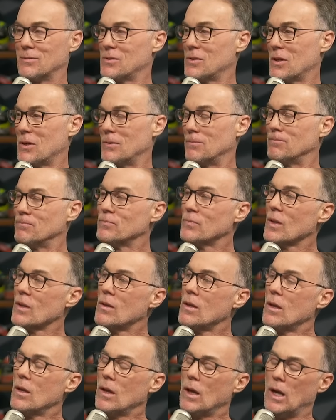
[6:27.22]
So.
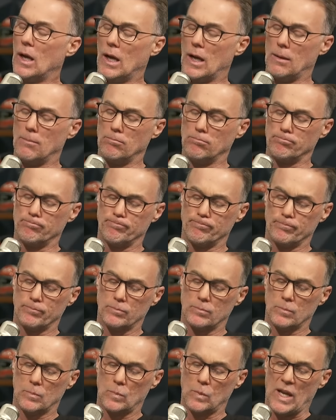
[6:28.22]
Um,
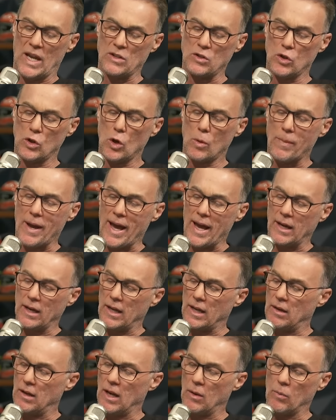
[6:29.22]
as you go back
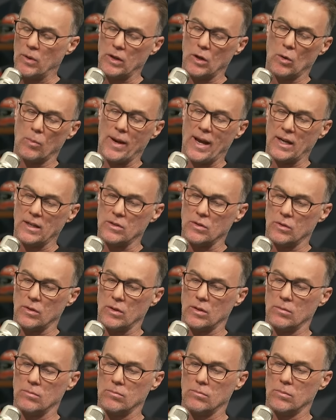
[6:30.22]
and, and we go back to
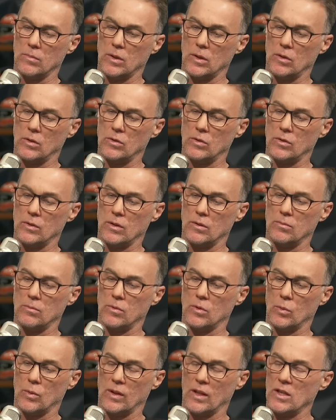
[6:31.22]
the you know to the
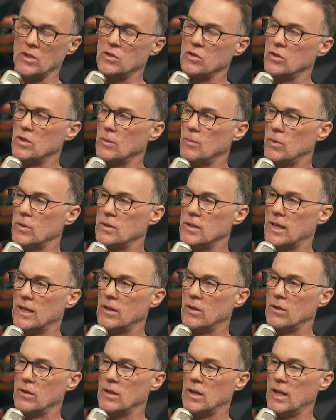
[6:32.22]
the relationship with
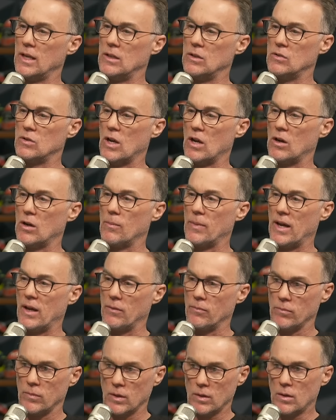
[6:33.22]
Dale and and you talk
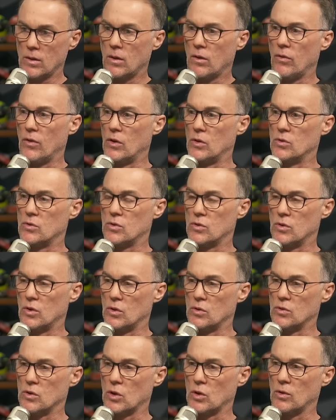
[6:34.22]
about those
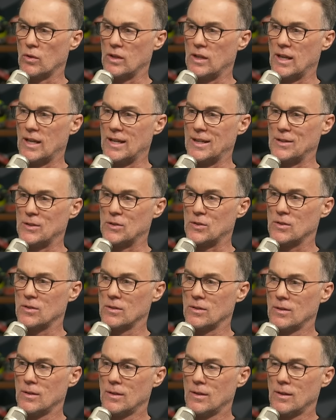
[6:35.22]
those early days,
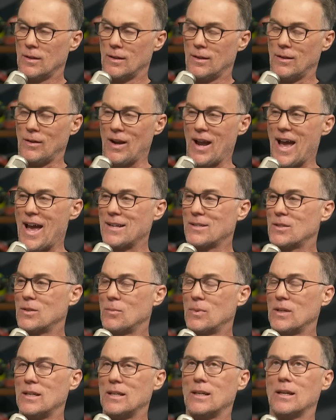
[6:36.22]
there has to
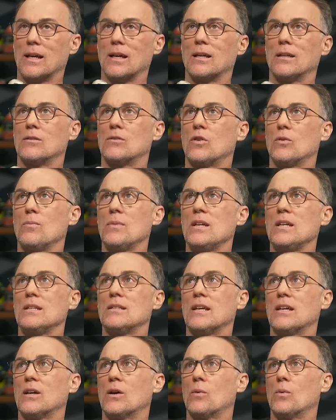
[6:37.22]
be uh, to me
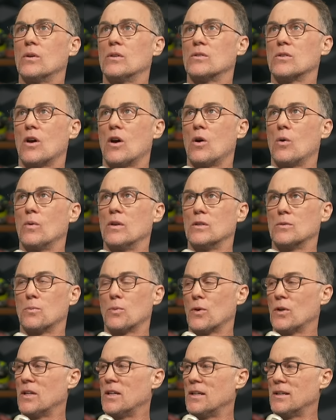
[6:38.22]
Dale was always
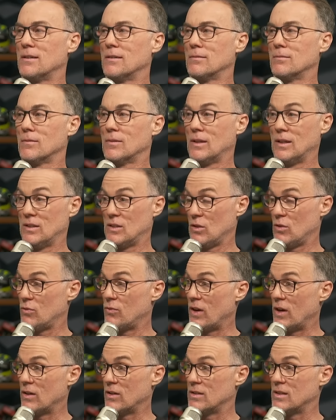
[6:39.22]
pretty. Is this
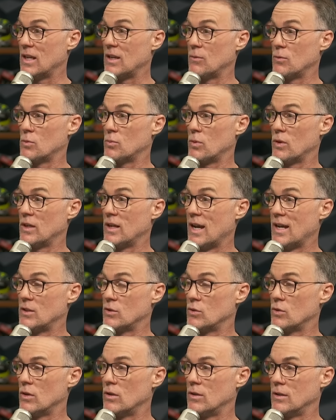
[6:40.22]
fair to say he was pretty high
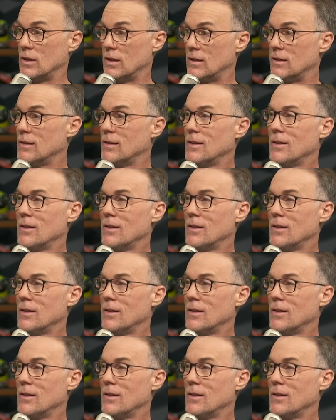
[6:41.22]
strung and